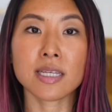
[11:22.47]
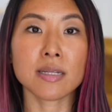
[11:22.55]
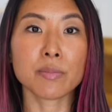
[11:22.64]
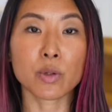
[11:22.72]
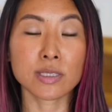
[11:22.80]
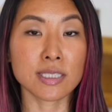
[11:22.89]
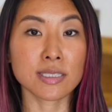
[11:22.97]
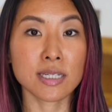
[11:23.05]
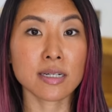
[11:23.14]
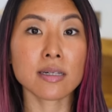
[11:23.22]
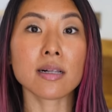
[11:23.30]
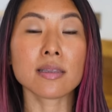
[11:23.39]
in more
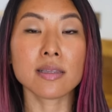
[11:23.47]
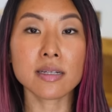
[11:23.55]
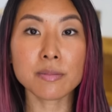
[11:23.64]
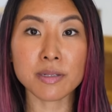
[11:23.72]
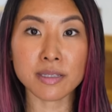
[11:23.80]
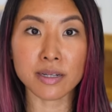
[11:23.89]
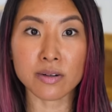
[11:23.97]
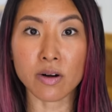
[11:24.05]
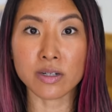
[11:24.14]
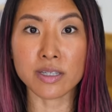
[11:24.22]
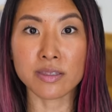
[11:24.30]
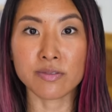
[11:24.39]
detail a little bit later
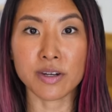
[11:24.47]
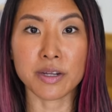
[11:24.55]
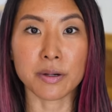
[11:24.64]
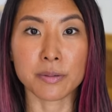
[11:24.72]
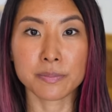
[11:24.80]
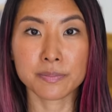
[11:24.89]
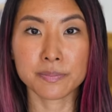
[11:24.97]
on in the video.